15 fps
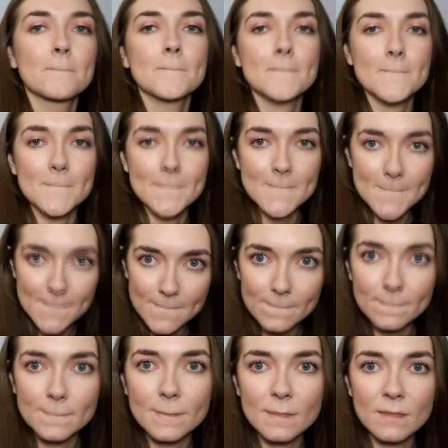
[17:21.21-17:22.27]

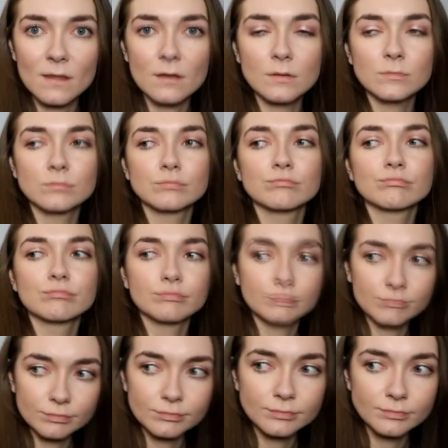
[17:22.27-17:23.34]

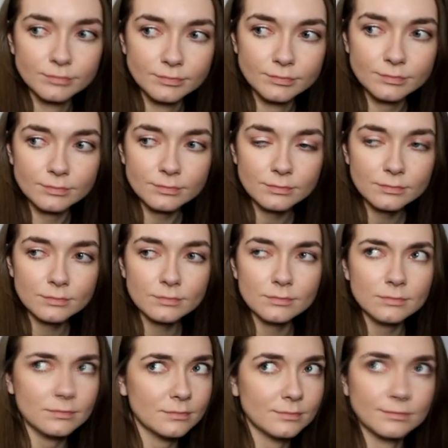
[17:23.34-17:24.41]

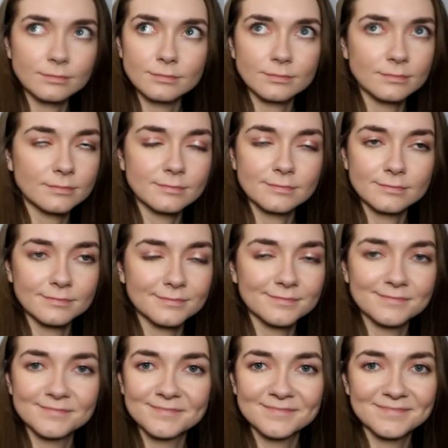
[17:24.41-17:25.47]

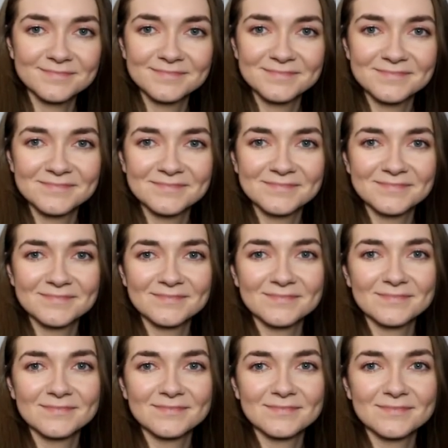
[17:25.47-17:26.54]

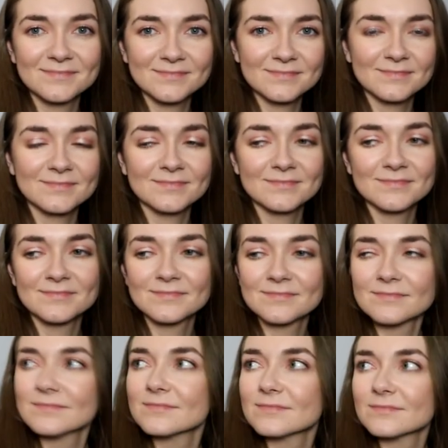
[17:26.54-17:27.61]

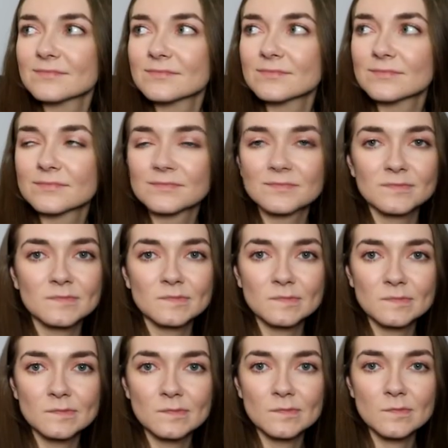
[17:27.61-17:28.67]

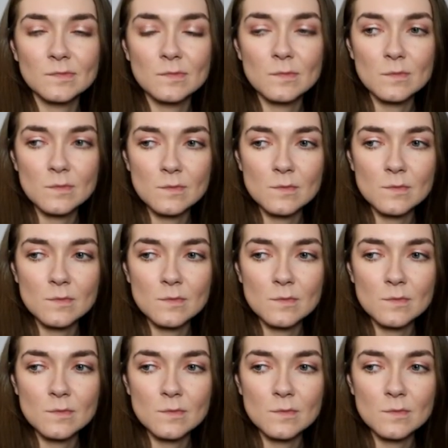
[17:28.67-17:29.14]
The person shown says nothing.